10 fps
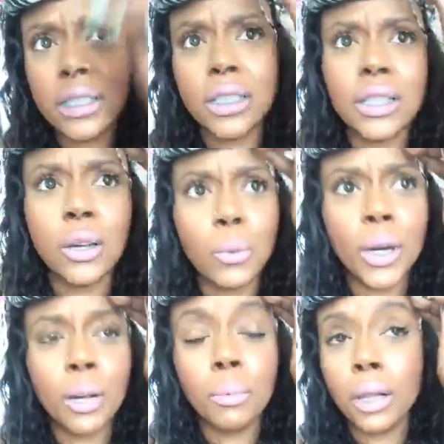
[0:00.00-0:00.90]
shit don't
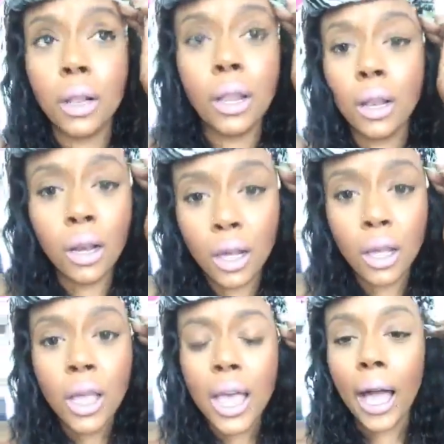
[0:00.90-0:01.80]
work, blah, blah,
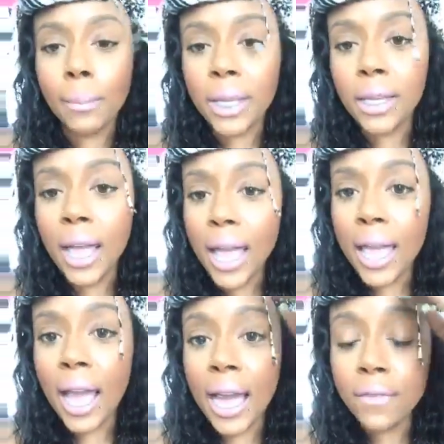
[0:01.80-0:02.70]
blah. I mean,
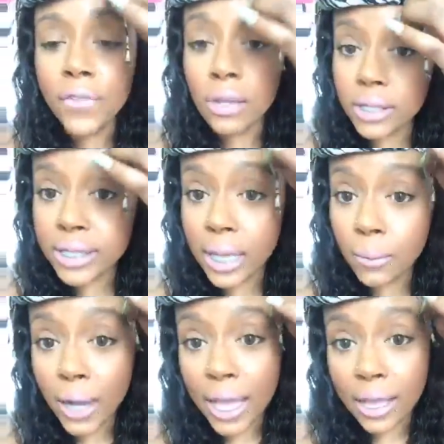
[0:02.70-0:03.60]
hey, I felt the
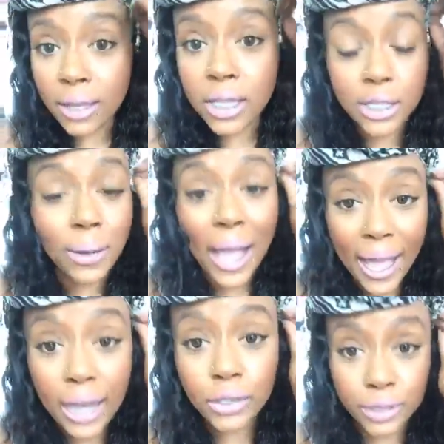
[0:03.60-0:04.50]
same way until I
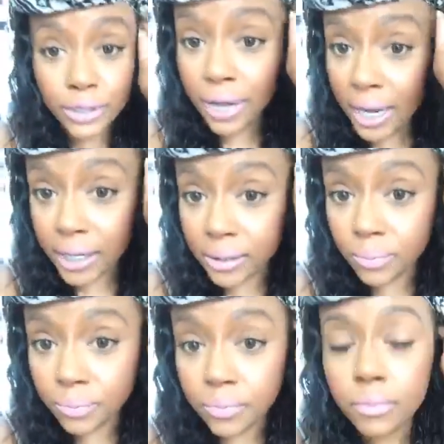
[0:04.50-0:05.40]
actually tried it.
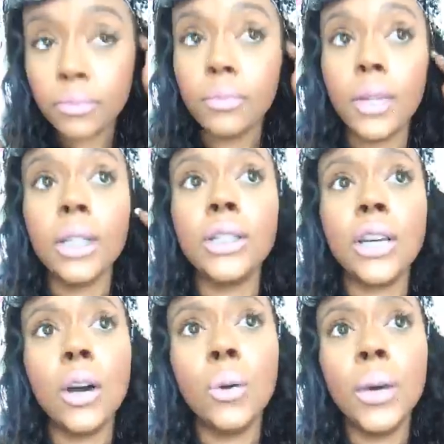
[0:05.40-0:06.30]

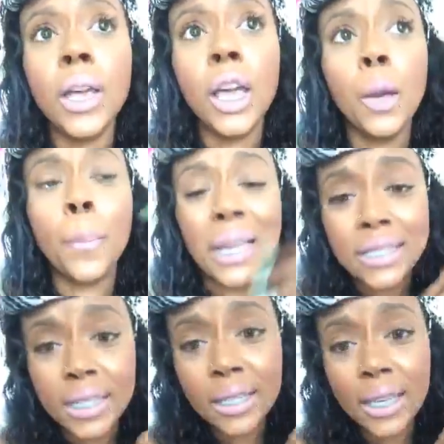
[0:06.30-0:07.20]
So
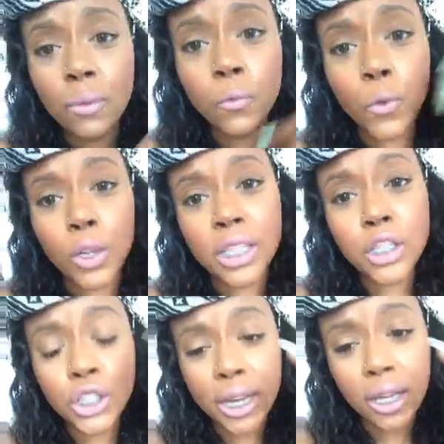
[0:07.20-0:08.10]
basically for
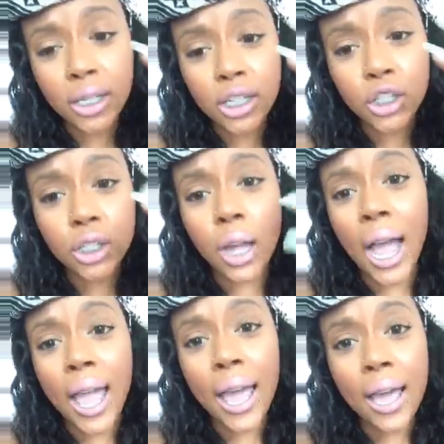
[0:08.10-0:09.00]
this challenge,
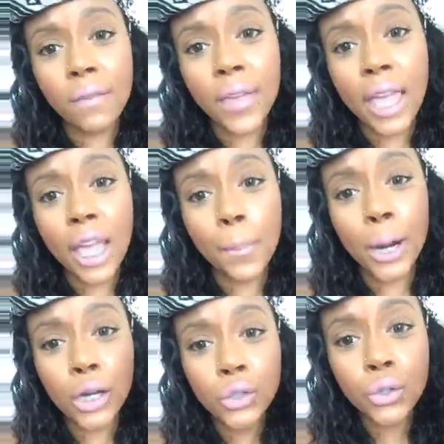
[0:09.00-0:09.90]
I have a
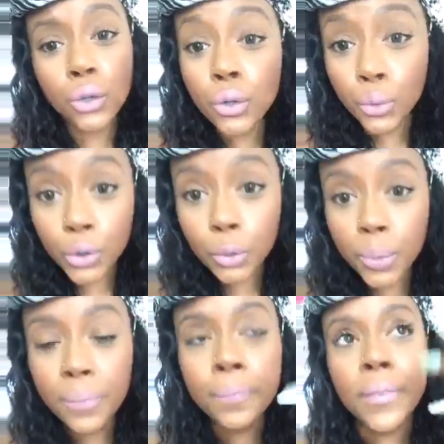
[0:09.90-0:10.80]
personal
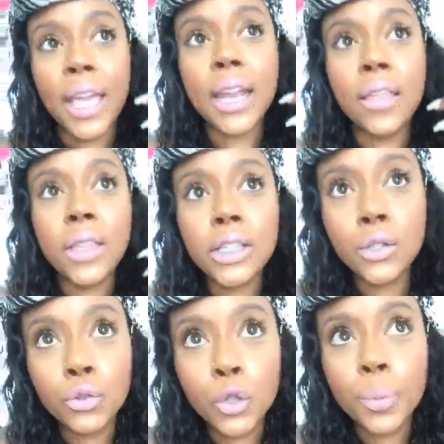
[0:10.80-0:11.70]
group and in this
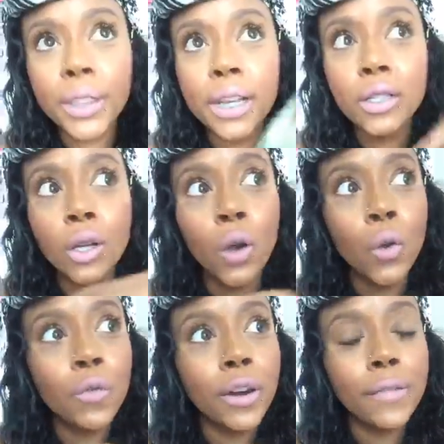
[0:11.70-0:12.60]
group, there's
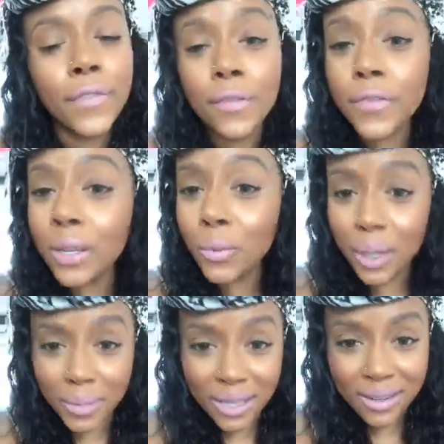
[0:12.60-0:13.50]
over 50
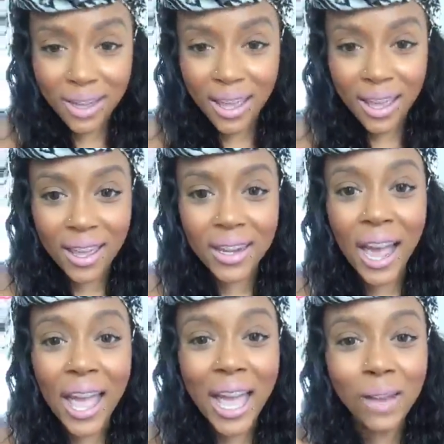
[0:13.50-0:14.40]
women and
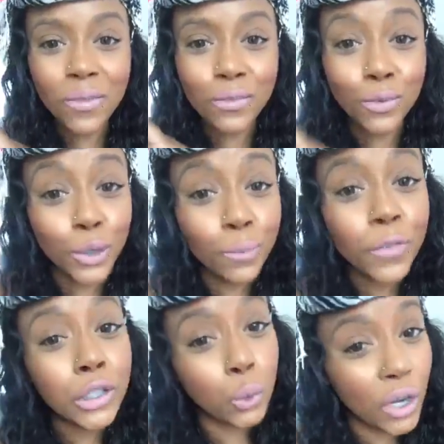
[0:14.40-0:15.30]
I have room
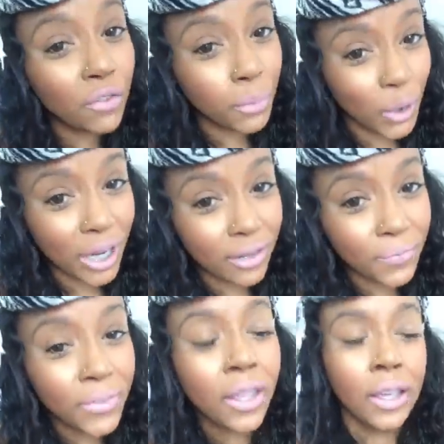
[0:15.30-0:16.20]
for 12 more.
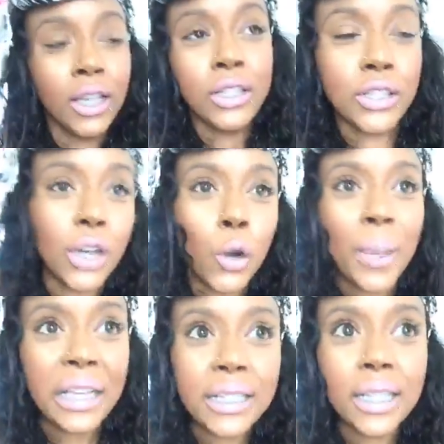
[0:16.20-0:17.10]
So
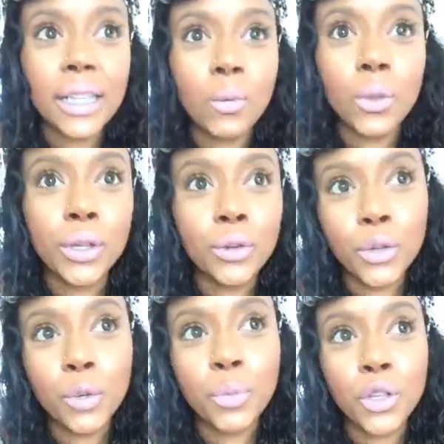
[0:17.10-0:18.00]
basically the
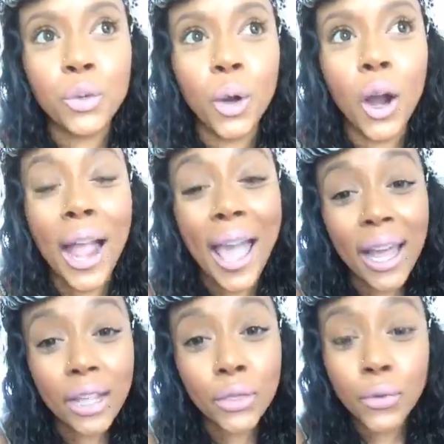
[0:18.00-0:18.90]
group, you are
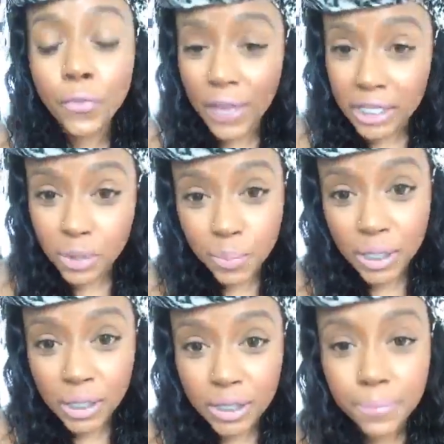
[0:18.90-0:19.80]
added through
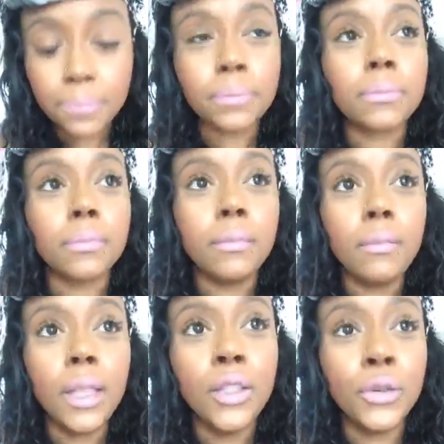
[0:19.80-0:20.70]
Facebook.
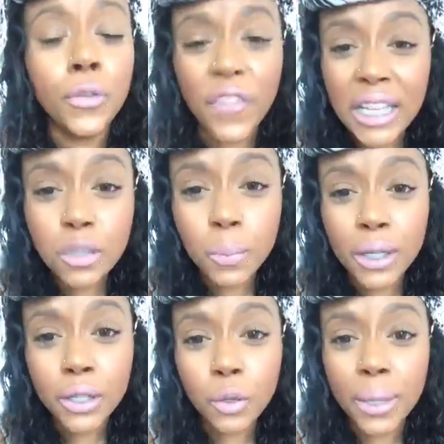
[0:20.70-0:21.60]
Through
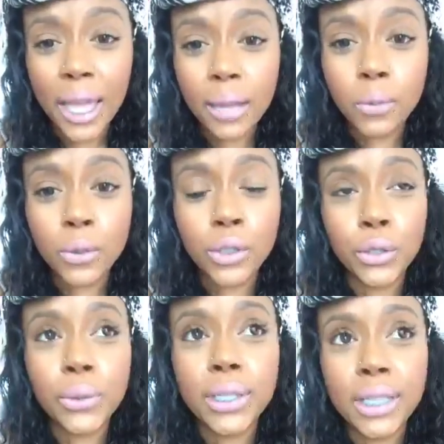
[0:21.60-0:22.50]
Facebook, you'll be able
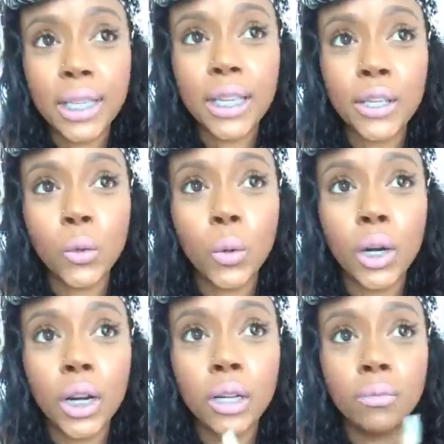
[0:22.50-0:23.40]
to see
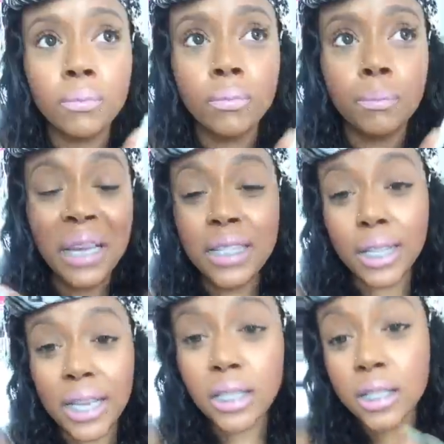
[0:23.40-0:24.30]
your
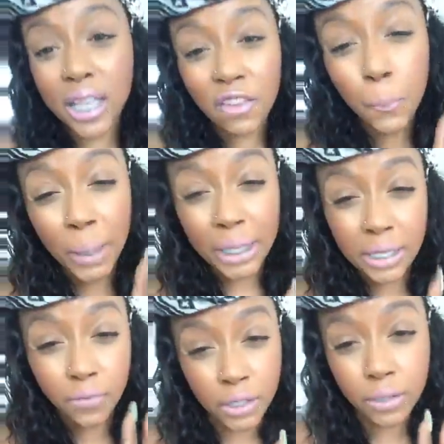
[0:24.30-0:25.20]
basically it's a safe
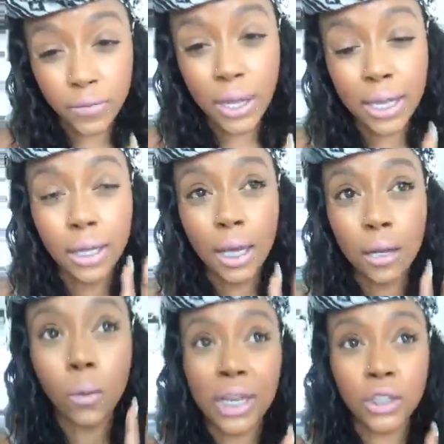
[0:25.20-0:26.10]
place first of all i get a lot
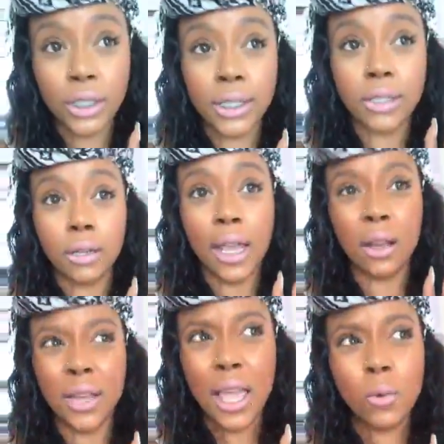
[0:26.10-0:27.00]
of questions they're like
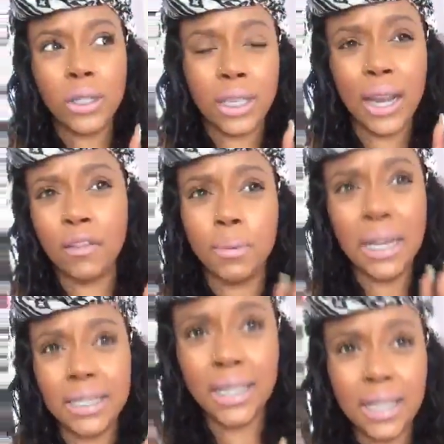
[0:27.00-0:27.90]
okay well can
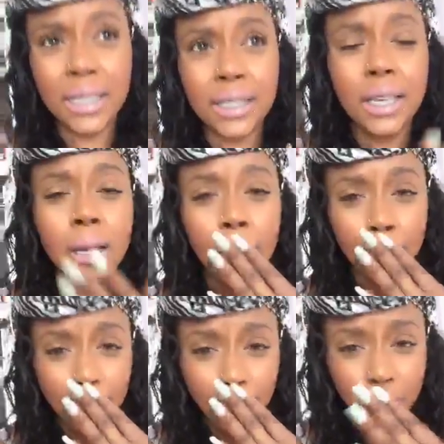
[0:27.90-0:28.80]
everybody see this
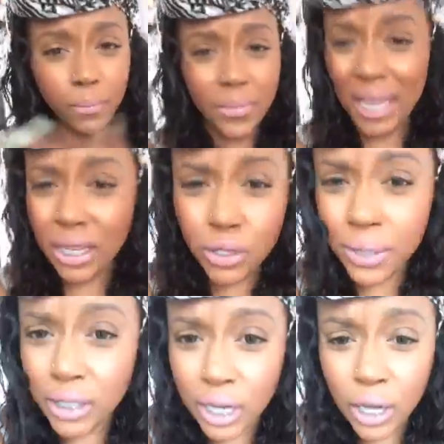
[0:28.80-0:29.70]
the answer
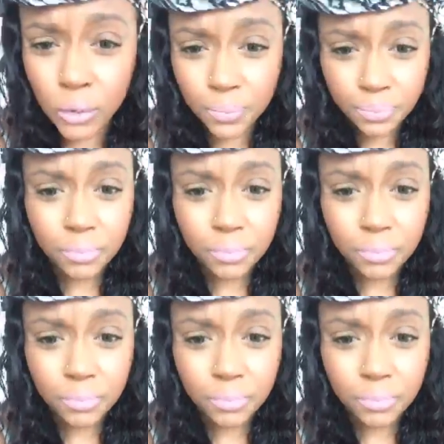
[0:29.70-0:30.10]
is no